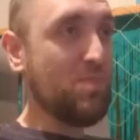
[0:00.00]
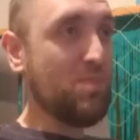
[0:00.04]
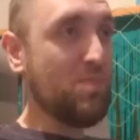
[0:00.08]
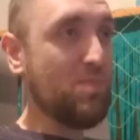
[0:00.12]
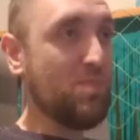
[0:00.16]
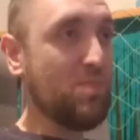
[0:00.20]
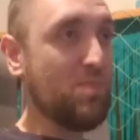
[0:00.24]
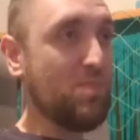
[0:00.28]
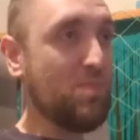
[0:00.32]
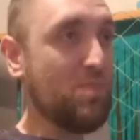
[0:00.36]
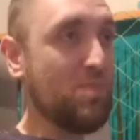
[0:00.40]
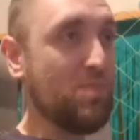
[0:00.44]

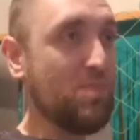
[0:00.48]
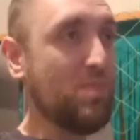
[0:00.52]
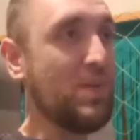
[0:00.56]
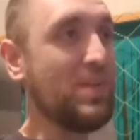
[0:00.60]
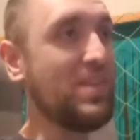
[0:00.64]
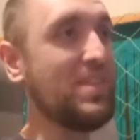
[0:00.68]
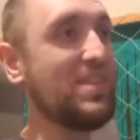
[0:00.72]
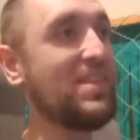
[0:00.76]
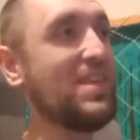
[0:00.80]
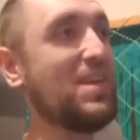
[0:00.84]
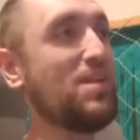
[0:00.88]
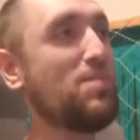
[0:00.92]
But
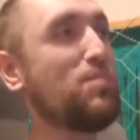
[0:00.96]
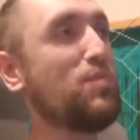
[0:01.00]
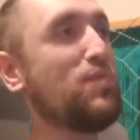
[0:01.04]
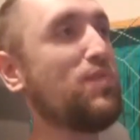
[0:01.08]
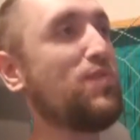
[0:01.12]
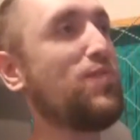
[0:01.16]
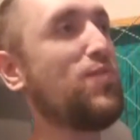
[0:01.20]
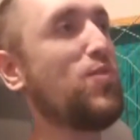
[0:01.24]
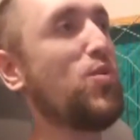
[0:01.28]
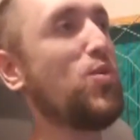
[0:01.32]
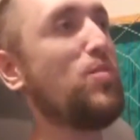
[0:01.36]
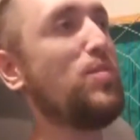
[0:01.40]
despite that
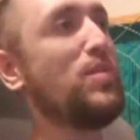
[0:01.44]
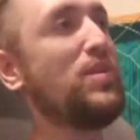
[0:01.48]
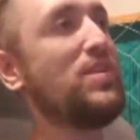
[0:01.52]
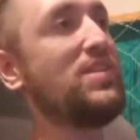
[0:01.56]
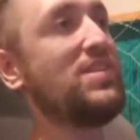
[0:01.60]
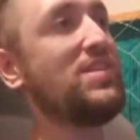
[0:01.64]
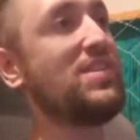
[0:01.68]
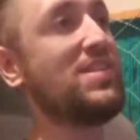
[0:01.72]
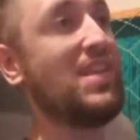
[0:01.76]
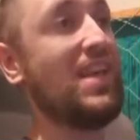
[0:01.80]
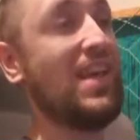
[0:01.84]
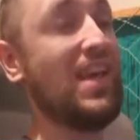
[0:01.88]

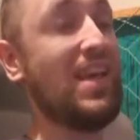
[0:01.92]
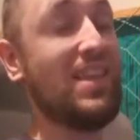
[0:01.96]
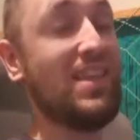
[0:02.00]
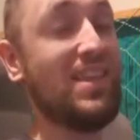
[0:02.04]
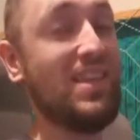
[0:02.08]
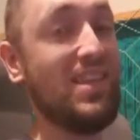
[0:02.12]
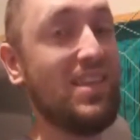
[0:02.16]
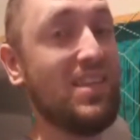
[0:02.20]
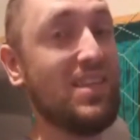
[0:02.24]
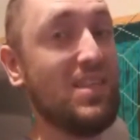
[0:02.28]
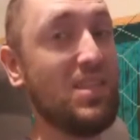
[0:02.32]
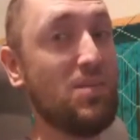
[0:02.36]
performance and
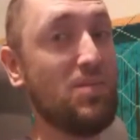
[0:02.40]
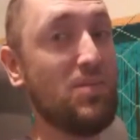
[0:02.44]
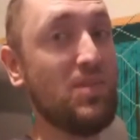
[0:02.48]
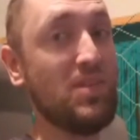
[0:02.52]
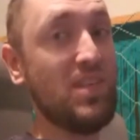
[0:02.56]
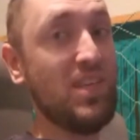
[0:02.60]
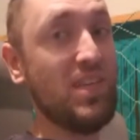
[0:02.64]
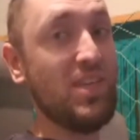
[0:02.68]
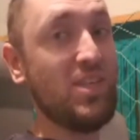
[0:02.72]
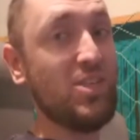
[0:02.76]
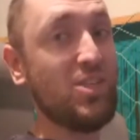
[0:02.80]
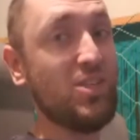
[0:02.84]
the
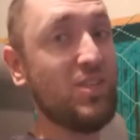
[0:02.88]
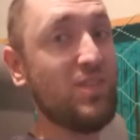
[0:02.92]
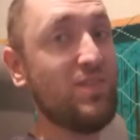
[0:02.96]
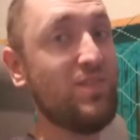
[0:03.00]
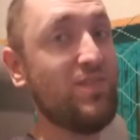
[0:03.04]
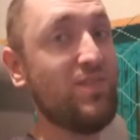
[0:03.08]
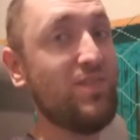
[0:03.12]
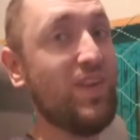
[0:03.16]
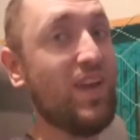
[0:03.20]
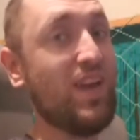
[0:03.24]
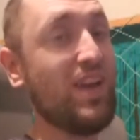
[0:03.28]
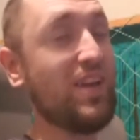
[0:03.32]
intimidation
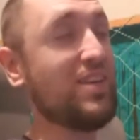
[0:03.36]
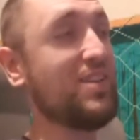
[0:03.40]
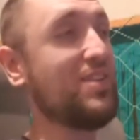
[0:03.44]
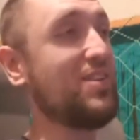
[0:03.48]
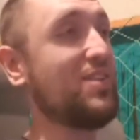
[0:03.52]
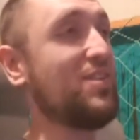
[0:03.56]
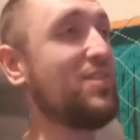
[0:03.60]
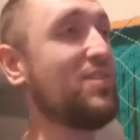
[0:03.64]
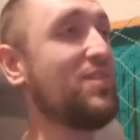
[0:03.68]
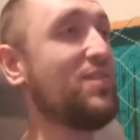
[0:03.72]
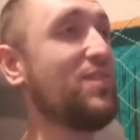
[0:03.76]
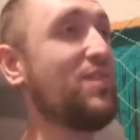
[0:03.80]

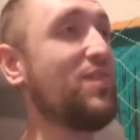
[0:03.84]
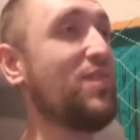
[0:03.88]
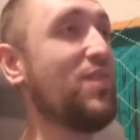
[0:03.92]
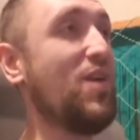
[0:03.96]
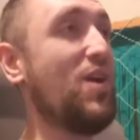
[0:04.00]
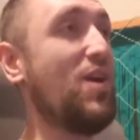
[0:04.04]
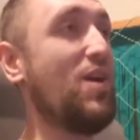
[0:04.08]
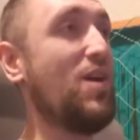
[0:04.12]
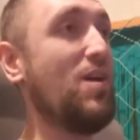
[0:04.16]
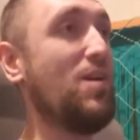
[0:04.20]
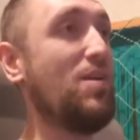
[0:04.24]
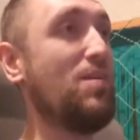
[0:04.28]
factor
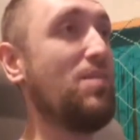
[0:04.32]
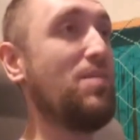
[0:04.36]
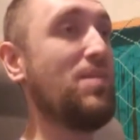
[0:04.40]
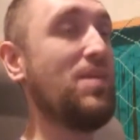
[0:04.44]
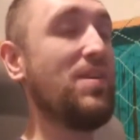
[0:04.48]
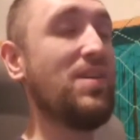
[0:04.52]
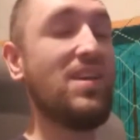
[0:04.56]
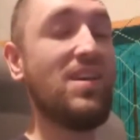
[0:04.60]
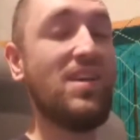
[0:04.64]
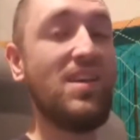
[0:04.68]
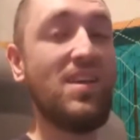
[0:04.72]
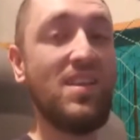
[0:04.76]
from
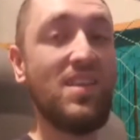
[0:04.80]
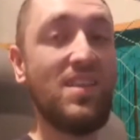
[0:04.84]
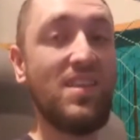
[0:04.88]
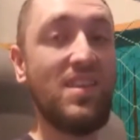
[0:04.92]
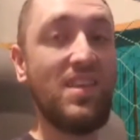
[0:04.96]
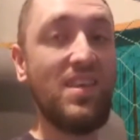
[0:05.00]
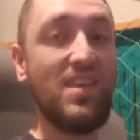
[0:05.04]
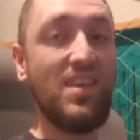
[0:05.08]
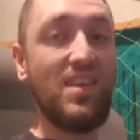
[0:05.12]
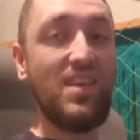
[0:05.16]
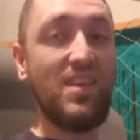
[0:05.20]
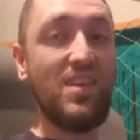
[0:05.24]

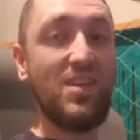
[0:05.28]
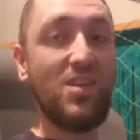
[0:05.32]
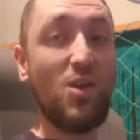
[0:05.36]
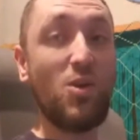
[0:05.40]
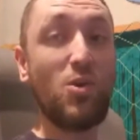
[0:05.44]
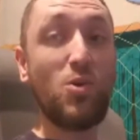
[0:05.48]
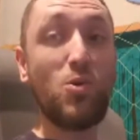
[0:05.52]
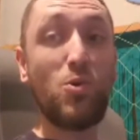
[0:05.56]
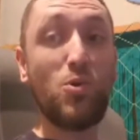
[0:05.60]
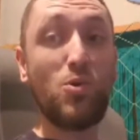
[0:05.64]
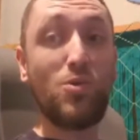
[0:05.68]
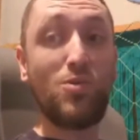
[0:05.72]
the
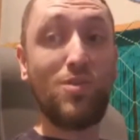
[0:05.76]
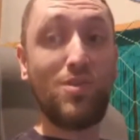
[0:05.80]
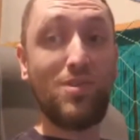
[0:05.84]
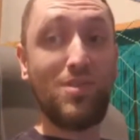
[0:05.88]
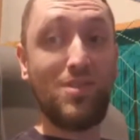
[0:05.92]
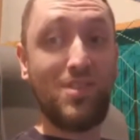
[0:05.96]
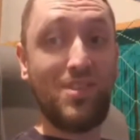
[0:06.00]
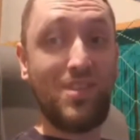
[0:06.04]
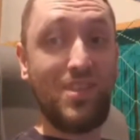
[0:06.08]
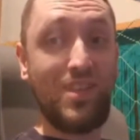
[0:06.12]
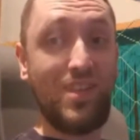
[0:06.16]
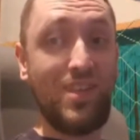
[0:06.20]
Dark Order
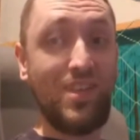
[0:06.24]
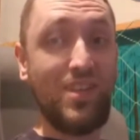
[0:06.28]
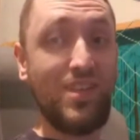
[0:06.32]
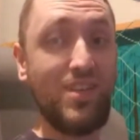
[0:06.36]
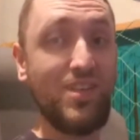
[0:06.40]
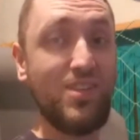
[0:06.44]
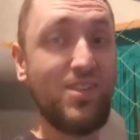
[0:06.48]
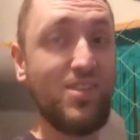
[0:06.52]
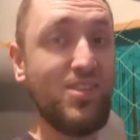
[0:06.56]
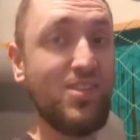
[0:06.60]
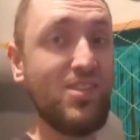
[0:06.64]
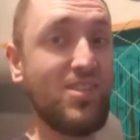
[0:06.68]
on
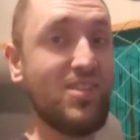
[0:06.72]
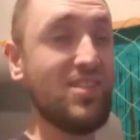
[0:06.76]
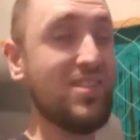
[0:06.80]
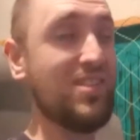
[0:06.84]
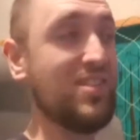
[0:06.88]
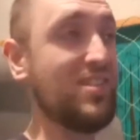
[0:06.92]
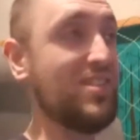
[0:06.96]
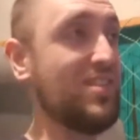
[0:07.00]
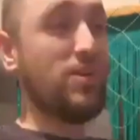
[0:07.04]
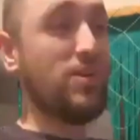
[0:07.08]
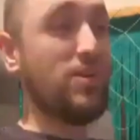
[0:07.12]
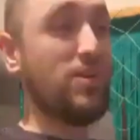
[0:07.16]
stage,
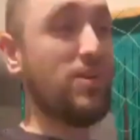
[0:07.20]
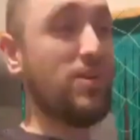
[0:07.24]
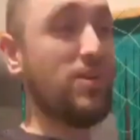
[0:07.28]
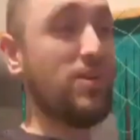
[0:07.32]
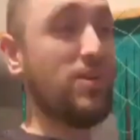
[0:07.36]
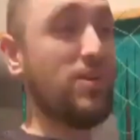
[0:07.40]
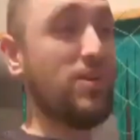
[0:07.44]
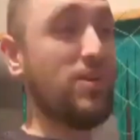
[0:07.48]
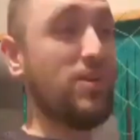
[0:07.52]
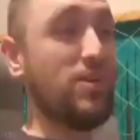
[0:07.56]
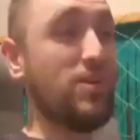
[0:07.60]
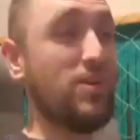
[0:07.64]

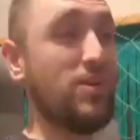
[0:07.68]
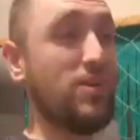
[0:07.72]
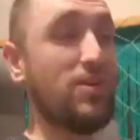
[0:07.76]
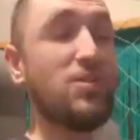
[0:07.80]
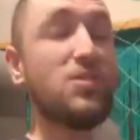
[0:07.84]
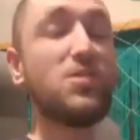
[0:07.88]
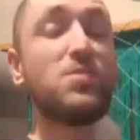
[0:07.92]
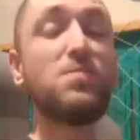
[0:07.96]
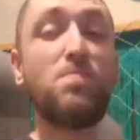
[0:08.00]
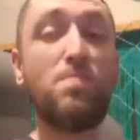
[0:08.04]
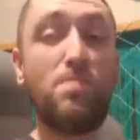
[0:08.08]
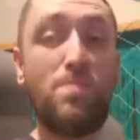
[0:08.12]
your
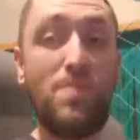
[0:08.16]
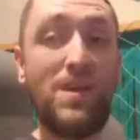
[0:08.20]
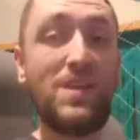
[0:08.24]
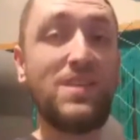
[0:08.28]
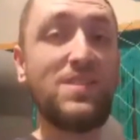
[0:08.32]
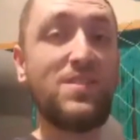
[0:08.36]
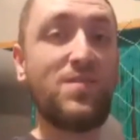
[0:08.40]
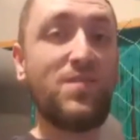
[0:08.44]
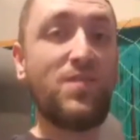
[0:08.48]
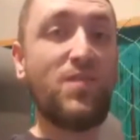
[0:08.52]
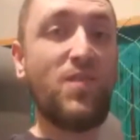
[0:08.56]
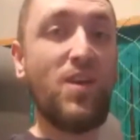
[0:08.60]
winners,
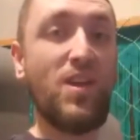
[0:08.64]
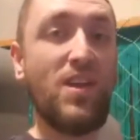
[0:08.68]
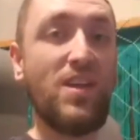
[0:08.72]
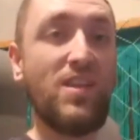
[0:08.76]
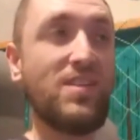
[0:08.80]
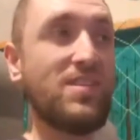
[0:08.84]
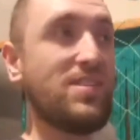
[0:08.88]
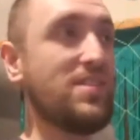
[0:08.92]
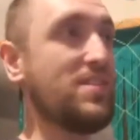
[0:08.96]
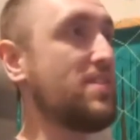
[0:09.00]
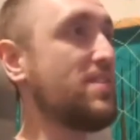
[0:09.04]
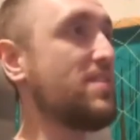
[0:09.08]
best
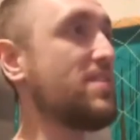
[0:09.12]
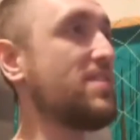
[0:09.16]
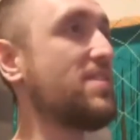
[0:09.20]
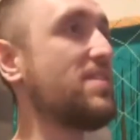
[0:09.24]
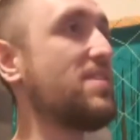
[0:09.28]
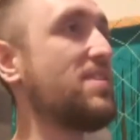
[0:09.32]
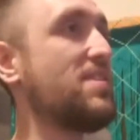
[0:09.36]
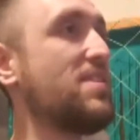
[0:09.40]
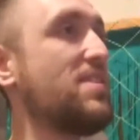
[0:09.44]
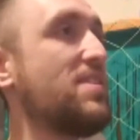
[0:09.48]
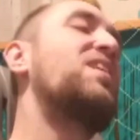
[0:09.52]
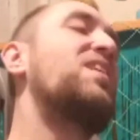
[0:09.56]

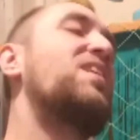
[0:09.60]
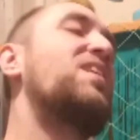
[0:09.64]
friends.